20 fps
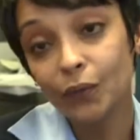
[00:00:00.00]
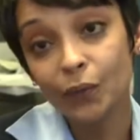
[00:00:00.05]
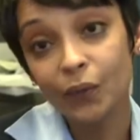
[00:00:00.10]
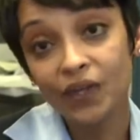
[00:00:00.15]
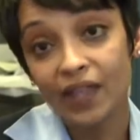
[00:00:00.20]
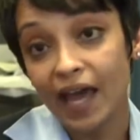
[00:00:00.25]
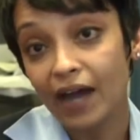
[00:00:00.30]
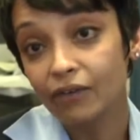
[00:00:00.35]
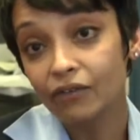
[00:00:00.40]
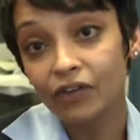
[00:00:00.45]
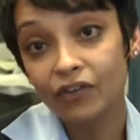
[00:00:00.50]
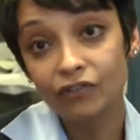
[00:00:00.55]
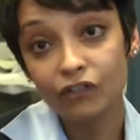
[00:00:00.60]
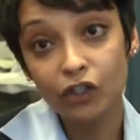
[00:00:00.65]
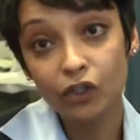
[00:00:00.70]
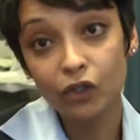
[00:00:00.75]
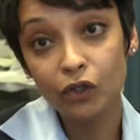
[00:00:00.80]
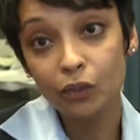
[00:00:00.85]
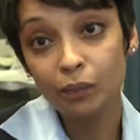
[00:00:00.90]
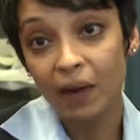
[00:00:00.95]
without
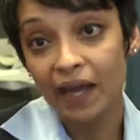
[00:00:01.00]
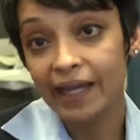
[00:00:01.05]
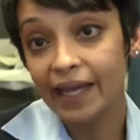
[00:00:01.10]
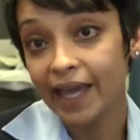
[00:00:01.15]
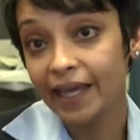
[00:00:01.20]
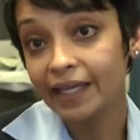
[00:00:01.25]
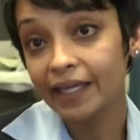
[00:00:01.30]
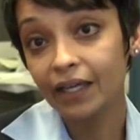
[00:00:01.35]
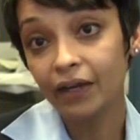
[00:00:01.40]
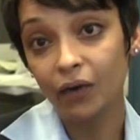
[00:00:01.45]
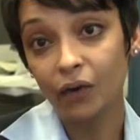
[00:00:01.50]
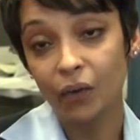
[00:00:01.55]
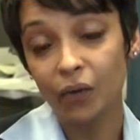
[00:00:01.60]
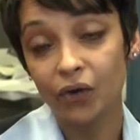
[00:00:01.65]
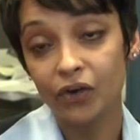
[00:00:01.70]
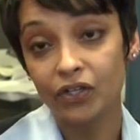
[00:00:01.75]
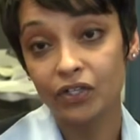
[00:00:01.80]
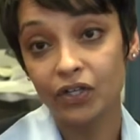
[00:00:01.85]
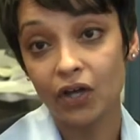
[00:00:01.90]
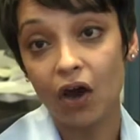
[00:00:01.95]
review by any
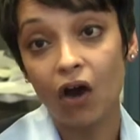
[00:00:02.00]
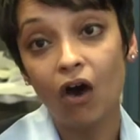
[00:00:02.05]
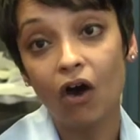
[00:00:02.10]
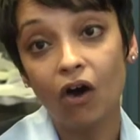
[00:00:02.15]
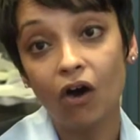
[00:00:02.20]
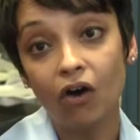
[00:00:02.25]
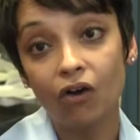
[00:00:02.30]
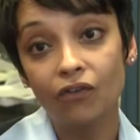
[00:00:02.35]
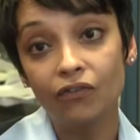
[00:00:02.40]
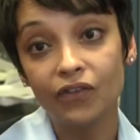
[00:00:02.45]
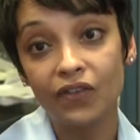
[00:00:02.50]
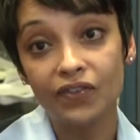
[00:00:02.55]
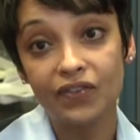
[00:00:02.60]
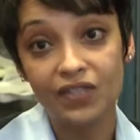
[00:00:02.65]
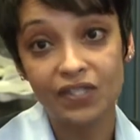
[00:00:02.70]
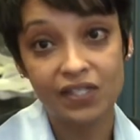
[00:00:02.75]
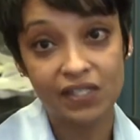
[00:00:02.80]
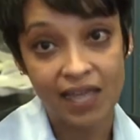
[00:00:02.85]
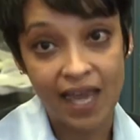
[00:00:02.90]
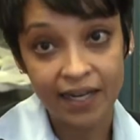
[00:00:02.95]
court of
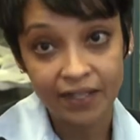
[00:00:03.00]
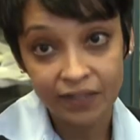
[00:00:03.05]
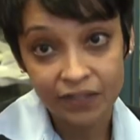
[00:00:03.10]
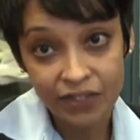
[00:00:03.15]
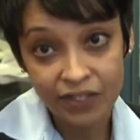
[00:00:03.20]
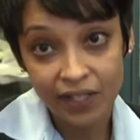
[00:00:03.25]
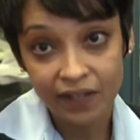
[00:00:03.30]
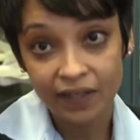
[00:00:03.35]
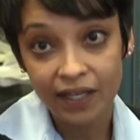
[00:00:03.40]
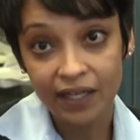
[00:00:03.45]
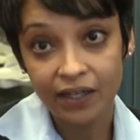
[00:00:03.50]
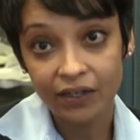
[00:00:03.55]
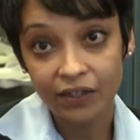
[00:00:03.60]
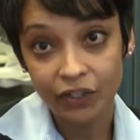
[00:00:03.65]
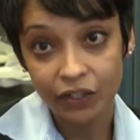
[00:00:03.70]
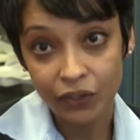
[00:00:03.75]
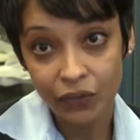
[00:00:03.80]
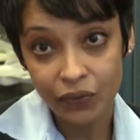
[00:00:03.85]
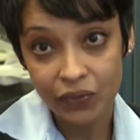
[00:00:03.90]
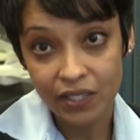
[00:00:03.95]
the standards that they are
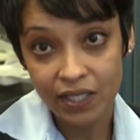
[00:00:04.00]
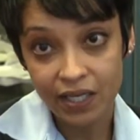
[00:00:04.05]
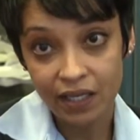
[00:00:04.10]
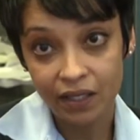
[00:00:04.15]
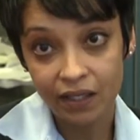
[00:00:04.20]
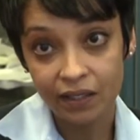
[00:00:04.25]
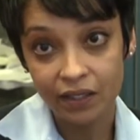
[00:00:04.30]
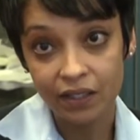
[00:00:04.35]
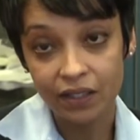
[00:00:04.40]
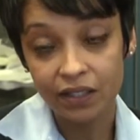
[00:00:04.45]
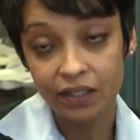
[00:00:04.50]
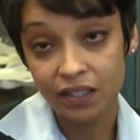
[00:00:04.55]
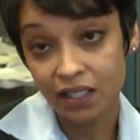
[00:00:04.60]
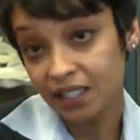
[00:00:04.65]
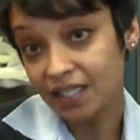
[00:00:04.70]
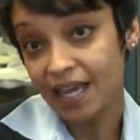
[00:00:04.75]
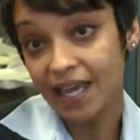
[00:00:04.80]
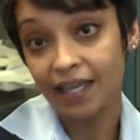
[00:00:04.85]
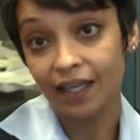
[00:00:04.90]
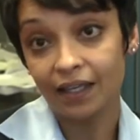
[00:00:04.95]
using
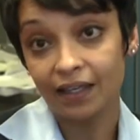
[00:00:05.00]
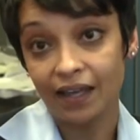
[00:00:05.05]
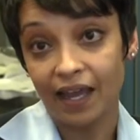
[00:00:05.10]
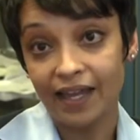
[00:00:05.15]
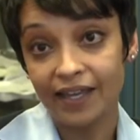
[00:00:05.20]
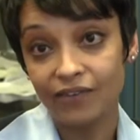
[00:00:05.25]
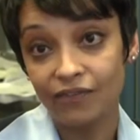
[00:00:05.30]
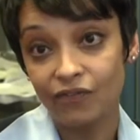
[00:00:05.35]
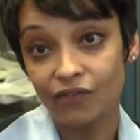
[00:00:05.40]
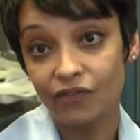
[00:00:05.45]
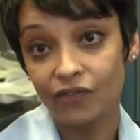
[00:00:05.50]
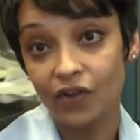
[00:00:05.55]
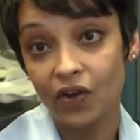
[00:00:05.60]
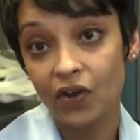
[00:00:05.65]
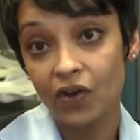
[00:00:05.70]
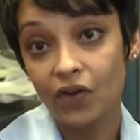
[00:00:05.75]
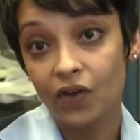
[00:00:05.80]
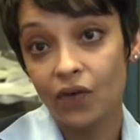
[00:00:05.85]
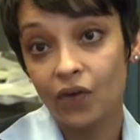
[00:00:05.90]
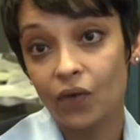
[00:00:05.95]
to take life
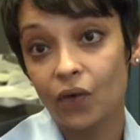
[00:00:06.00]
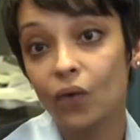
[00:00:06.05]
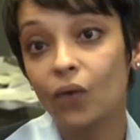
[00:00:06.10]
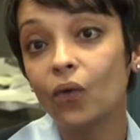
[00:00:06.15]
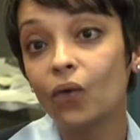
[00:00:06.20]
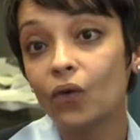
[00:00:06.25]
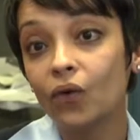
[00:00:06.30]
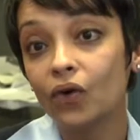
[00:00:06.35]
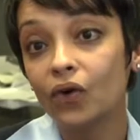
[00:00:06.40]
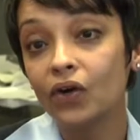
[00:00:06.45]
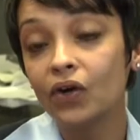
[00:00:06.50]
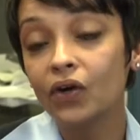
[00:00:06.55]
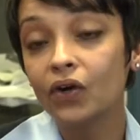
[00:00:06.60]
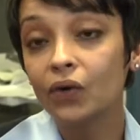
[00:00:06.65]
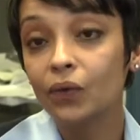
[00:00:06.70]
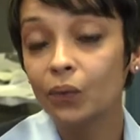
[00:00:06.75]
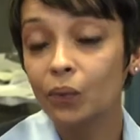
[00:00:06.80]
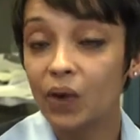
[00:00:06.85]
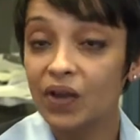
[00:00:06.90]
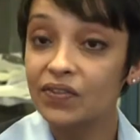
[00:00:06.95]
or
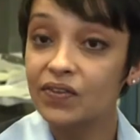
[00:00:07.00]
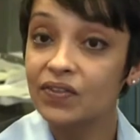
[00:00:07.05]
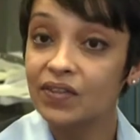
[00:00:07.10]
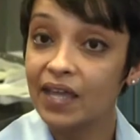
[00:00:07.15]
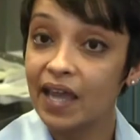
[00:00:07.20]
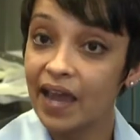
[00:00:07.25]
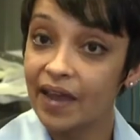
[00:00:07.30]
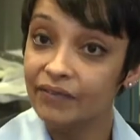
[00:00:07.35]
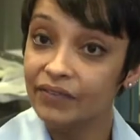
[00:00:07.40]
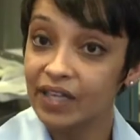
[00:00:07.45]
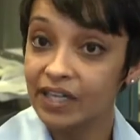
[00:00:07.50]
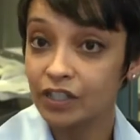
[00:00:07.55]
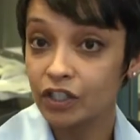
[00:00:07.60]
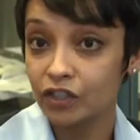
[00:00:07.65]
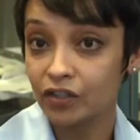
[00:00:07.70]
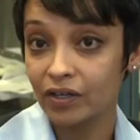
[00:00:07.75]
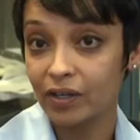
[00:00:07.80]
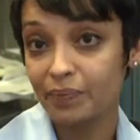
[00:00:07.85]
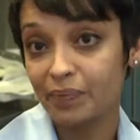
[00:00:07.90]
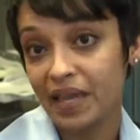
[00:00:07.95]
whether the
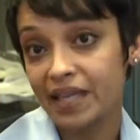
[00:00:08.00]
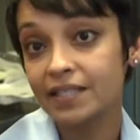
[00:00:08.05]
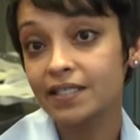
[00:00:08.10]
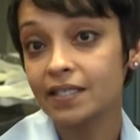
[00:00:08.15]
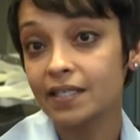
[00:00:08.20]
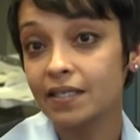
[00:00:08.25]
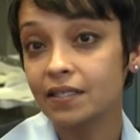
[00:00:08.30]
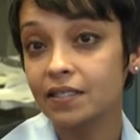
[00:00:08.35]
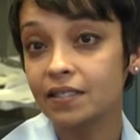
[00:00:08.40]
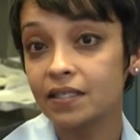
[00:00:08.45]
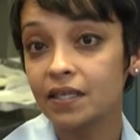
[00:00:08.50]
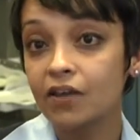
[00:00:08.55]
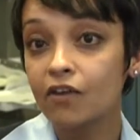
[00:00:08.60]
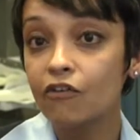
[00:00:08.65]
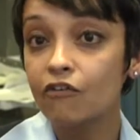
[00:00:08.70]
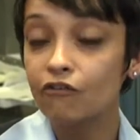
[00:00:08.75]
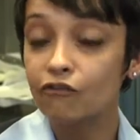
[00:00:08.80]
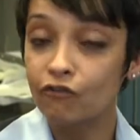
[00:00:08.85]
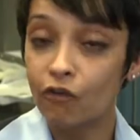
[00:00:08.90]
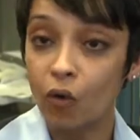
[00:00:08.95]
evidentiary basis
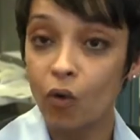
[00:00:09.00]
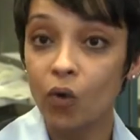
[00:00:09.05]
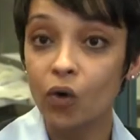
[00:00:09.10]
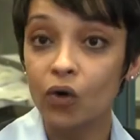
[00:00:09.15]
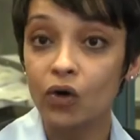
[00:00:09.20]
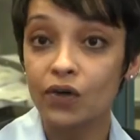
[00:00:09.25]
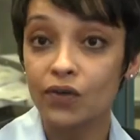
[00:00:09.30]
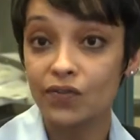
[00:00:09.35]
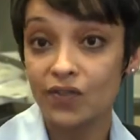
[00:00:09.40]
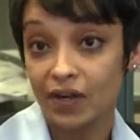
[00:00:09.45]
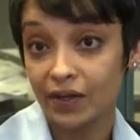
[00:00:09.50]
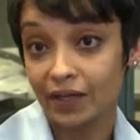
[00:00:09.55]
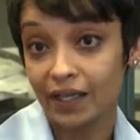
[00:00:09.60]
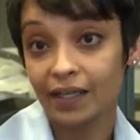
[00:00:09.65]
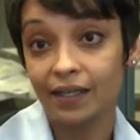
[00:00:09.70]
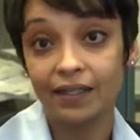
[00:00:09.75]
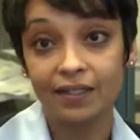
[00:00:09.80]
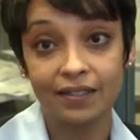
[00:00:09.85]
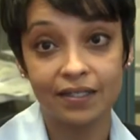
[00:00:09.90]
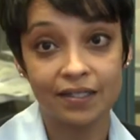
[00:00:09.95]
for their
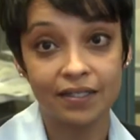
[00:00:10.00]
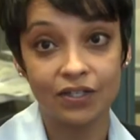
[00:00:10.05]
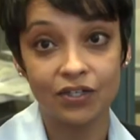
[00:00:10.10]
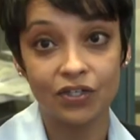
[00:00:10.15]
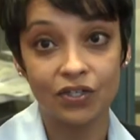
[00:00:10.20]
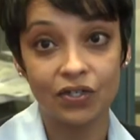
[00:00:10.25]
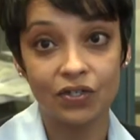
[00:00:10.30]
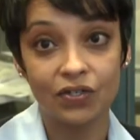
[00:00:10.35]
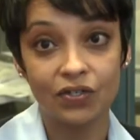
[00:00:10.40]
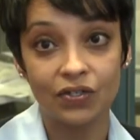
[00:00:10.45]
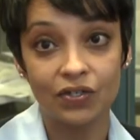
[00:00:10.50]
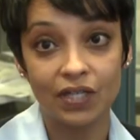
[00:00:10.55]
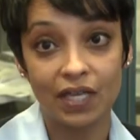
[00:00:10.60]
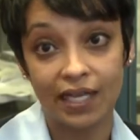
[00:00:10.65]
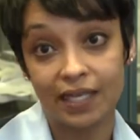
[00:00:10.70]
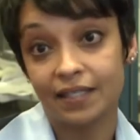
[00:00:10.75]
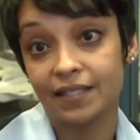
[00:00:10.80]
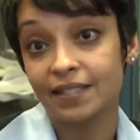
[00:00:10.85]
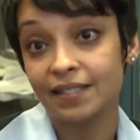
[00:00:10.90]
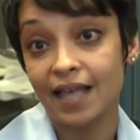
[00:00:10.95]
killing decisions
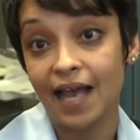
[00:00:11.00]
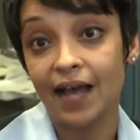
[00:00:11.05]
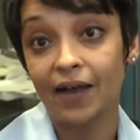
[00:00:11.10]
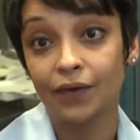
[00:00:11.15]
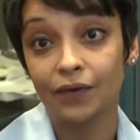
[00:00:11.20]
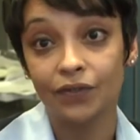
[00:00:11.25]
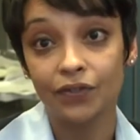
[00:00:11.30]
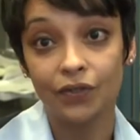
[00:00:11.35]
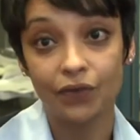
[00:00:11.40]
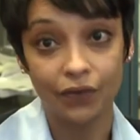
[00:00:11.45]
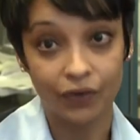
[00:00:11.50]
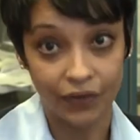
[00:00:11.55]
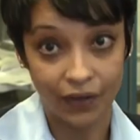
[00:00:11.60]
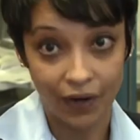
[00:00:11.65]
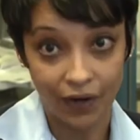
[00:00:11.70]
is sound or